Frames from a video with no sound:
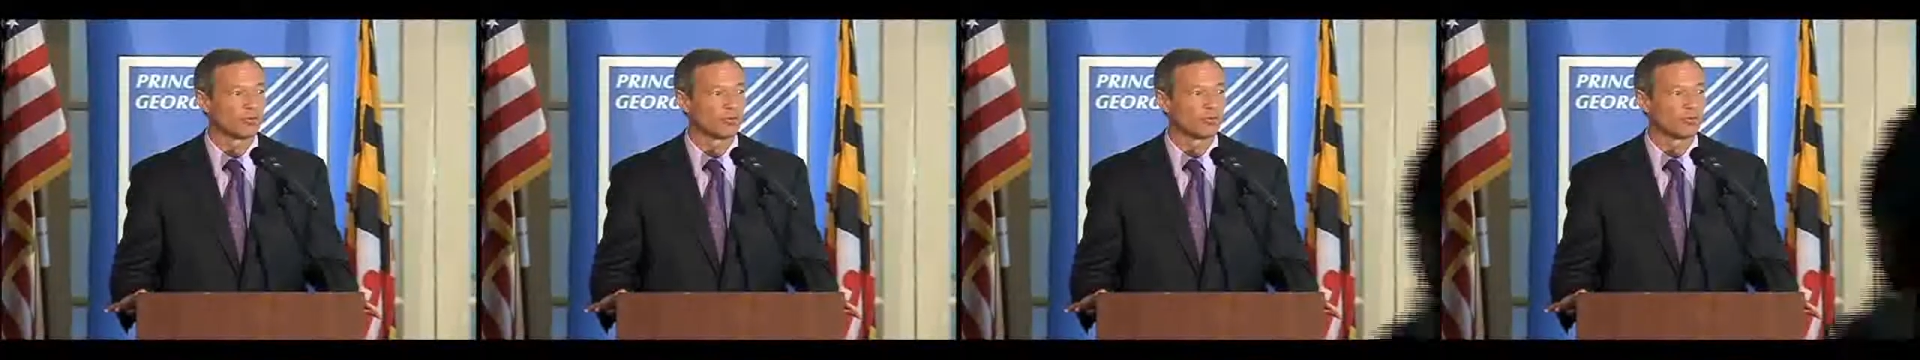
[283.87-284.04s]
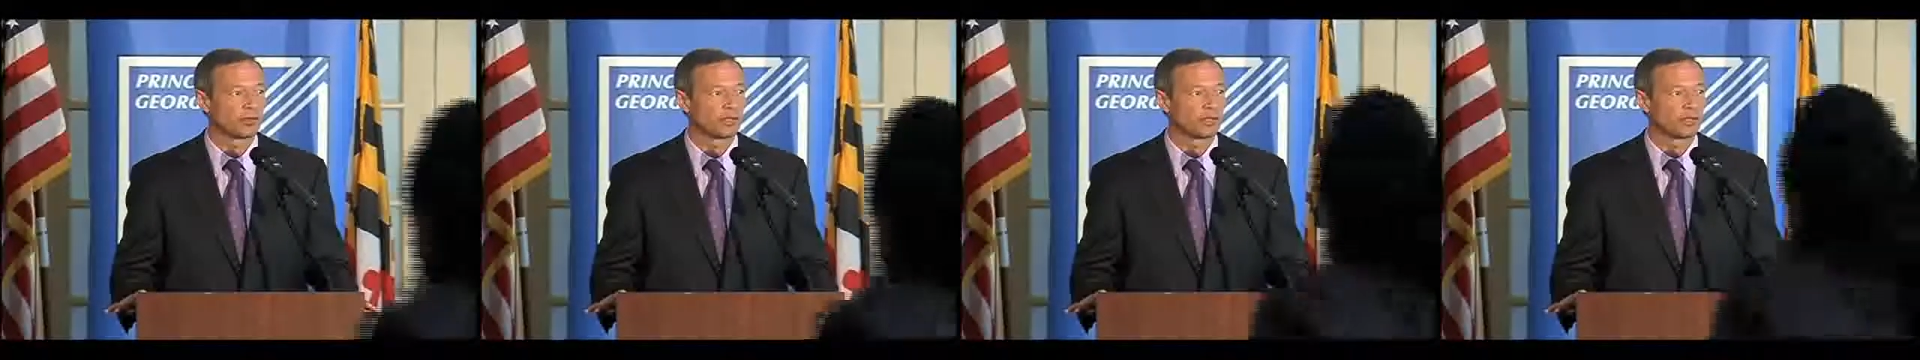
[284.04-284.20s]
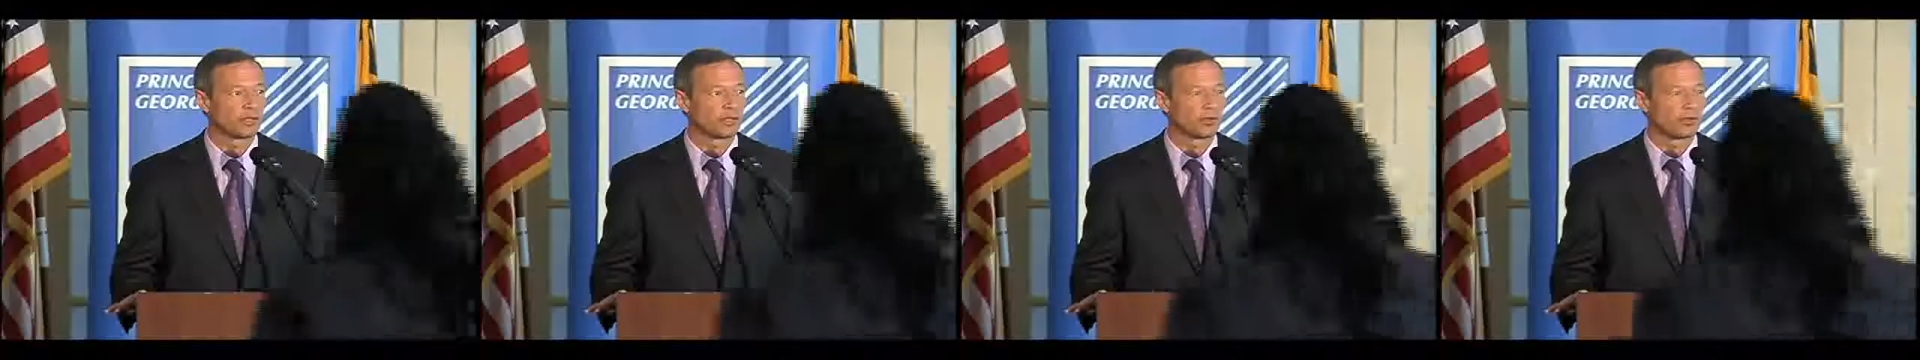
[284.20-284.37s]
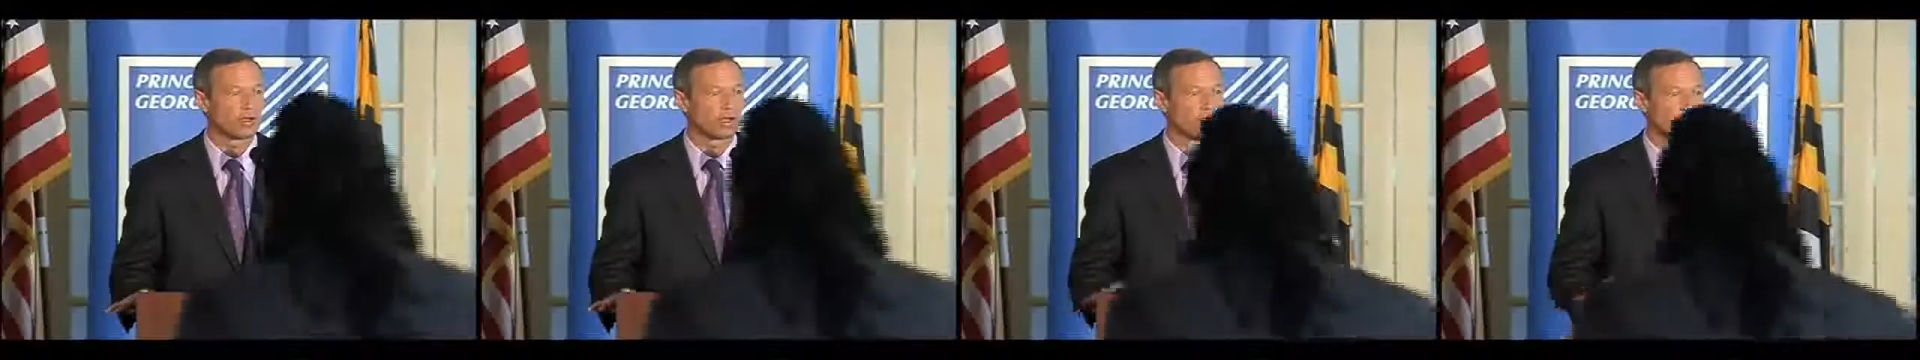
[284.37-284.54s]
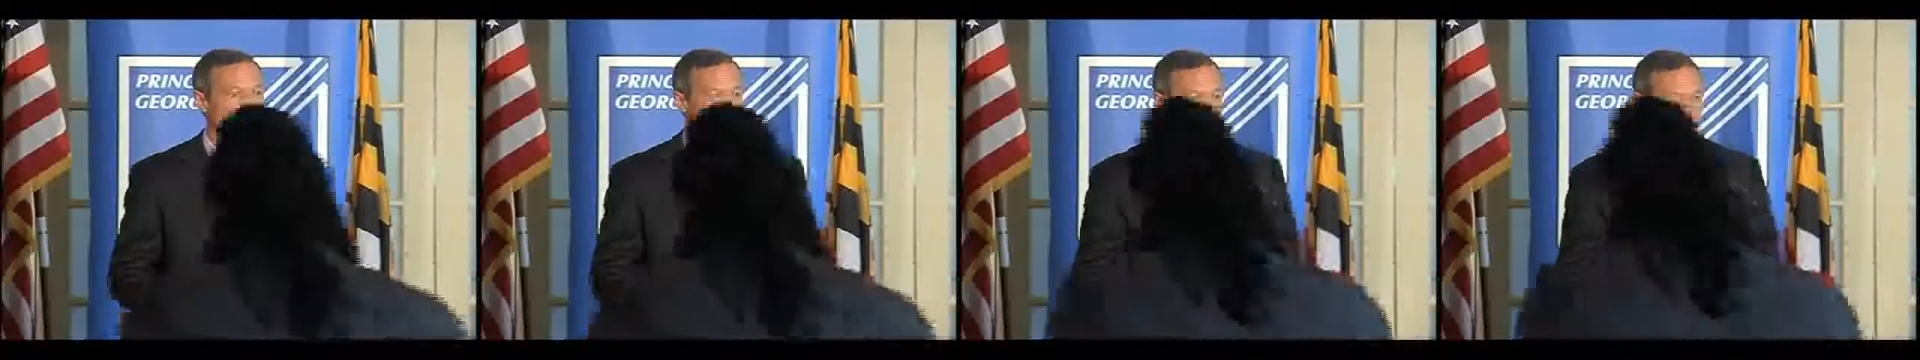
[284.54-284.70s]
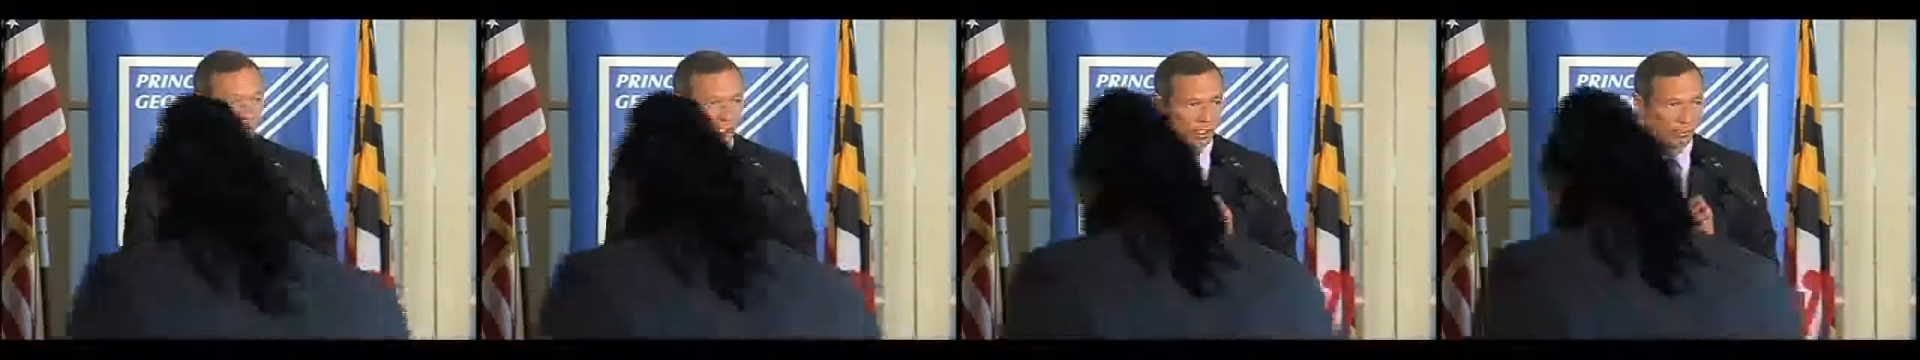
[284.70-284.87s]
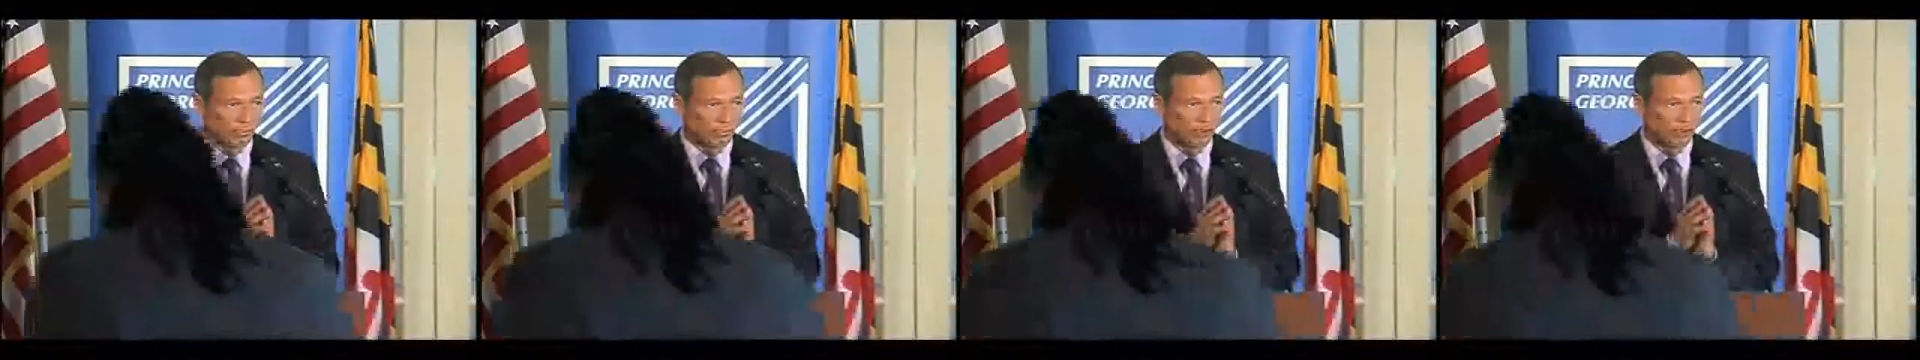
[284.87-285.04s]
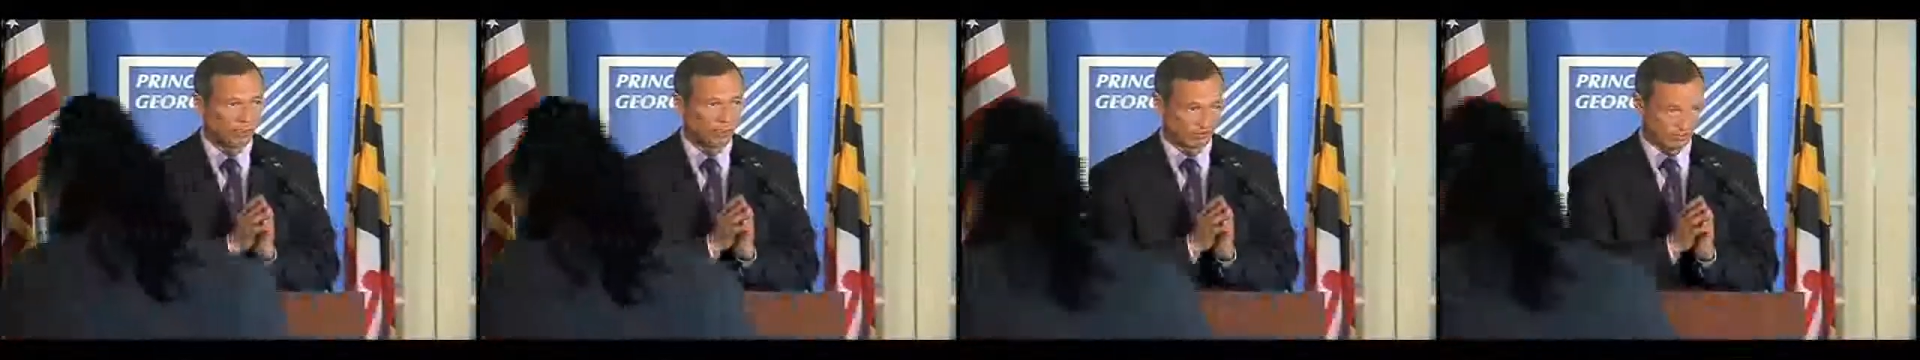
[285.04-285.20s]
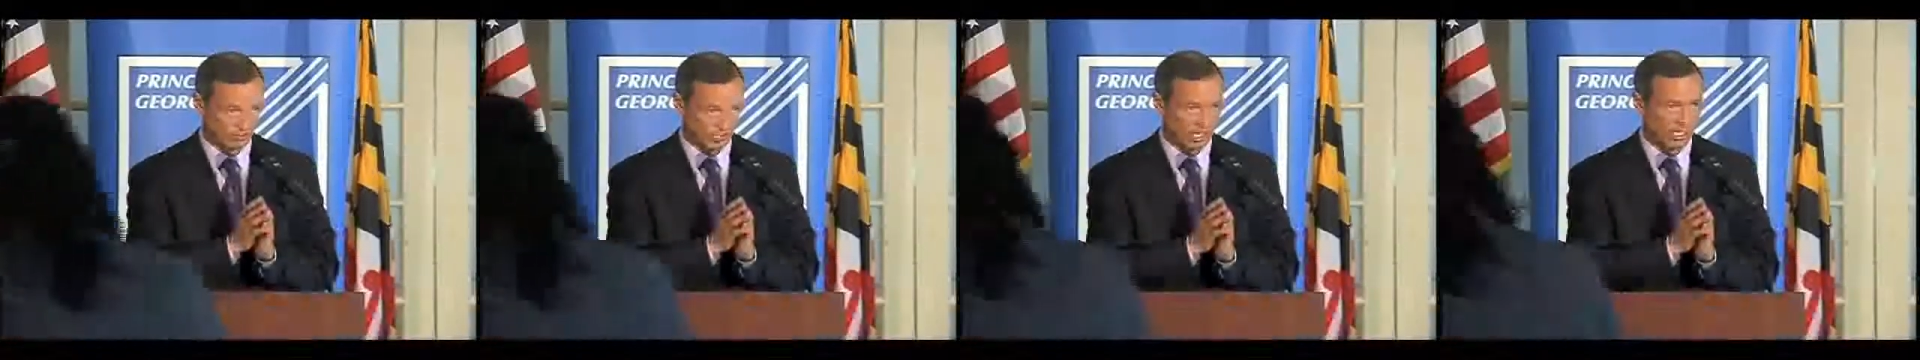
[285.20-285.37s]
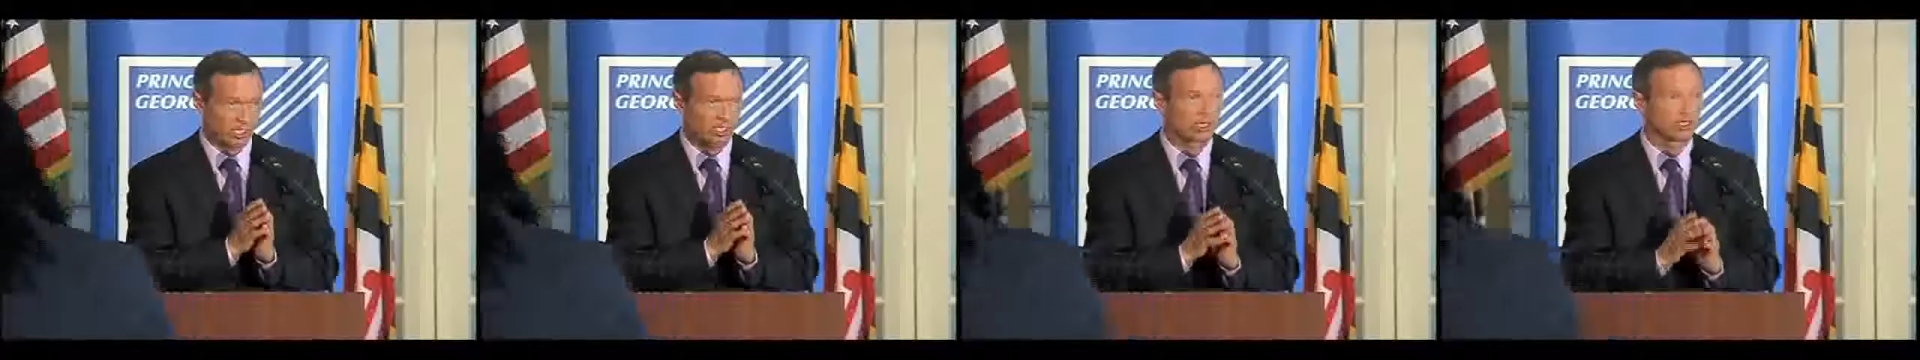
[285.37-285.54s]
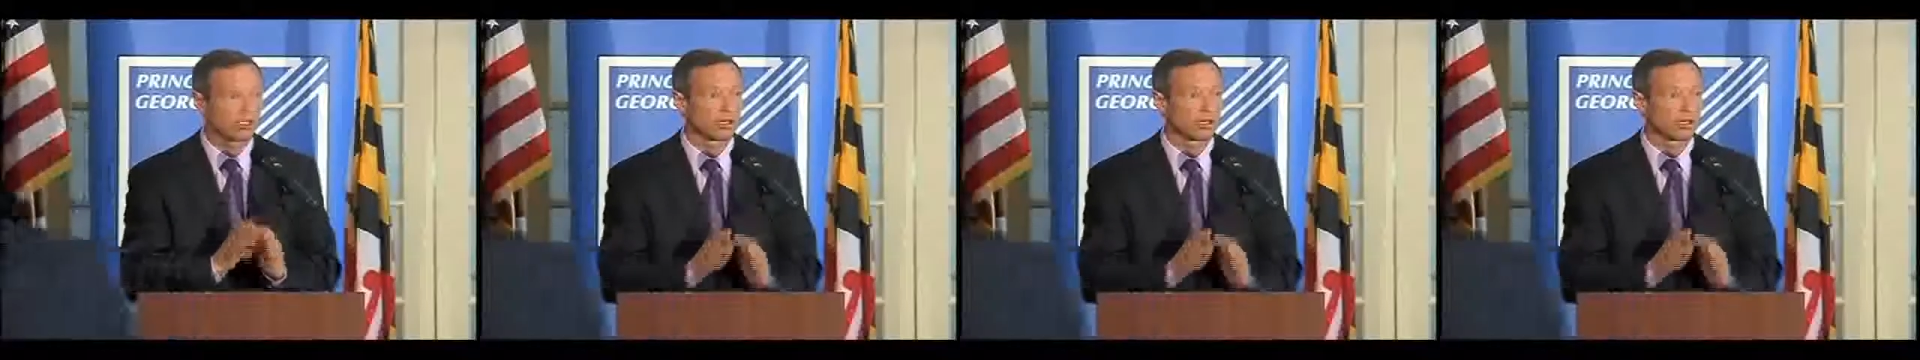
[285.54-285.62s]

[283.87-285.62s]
But I really appreciate